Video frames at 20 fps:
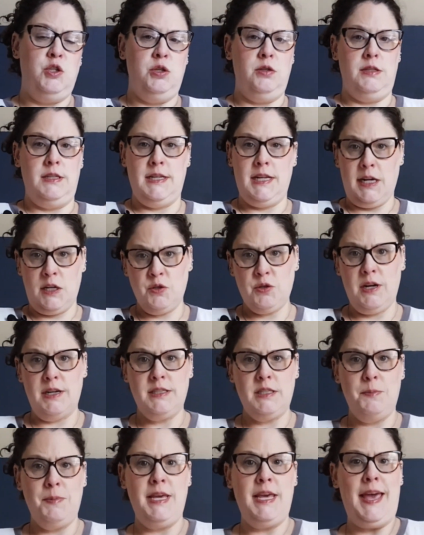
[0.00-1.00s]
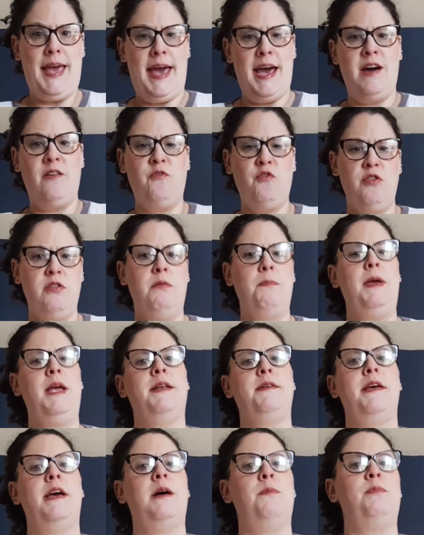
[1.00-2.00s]
to the next recipe after the
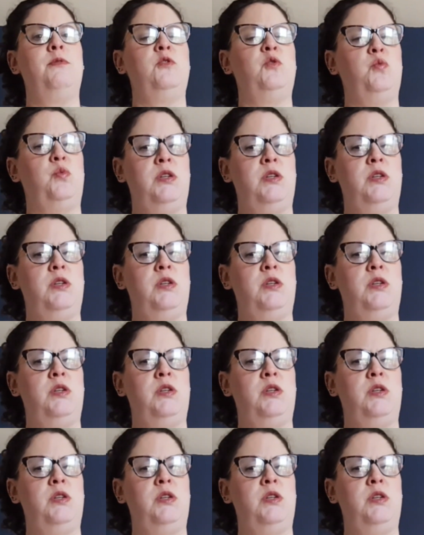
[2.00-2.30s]
baked apples,